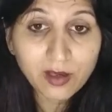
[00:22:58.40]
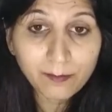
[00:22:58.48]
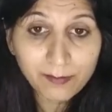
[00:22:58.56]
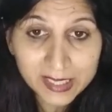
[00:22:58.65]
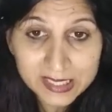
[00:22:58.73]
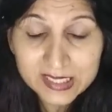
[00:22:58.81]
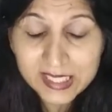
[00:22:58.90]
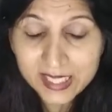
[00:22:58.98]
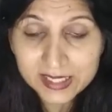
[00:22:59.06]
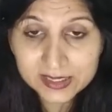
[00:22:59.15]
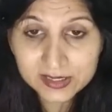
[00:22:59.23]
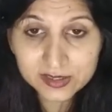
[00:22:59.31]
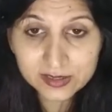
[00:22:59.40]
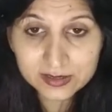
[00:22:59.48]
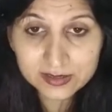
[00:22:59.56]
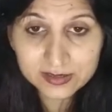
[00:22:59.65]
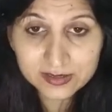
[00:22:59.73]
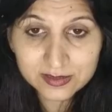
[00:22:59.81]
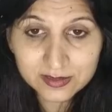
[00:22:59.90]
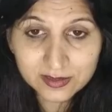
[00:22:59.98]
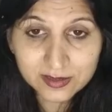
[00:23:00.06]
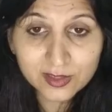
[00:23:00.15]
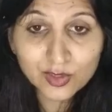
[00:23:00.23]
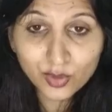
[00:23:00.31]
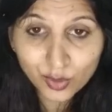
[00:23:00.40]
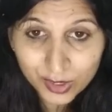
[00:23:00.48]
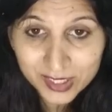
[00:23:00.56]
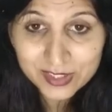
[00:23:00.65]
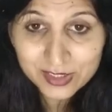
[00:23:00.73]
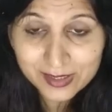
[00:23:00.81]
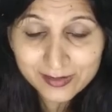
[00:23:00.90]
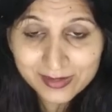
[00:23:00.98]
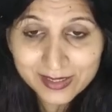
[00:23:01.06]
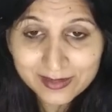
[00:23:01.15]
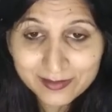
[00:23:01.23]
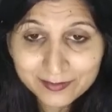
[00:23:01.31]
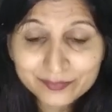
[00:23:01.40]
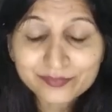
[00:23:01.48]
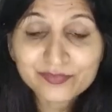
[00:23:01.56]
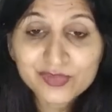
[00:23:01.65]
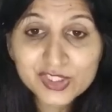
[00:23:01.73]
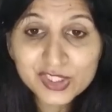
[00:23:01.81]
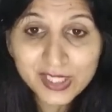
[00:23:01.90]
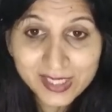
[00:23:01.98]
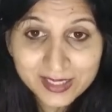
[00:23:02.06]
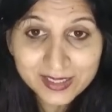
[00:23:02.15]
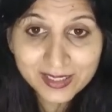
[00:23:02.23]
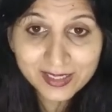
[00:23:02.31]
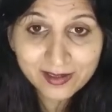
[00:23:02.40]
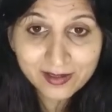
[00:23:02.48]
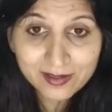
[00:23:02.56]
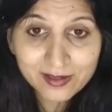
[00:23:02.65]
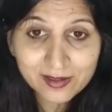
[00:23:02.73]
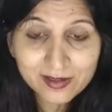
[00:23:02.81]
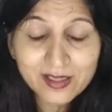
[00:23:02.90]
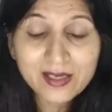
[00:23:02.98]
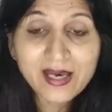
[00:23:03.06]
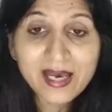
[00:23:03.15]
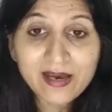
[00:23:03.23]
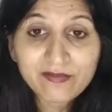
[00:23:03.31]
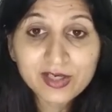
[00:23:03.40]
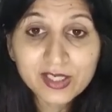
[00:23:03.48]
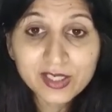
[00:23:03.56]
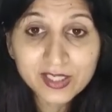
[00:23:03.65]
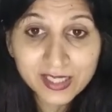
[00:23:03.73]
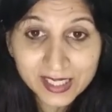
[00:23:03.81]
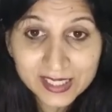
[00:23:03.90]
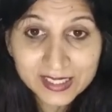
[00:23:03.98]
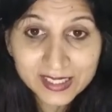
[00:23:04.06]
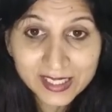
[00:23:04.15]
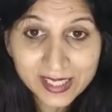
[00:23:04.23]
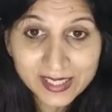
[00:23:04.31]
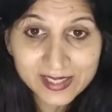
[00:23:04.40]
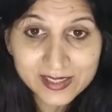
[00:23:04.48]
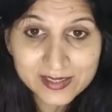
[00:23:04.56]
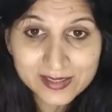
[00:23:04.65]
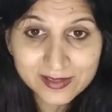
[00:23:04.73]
Main characters. Okay children, take care. Have a great day ahead.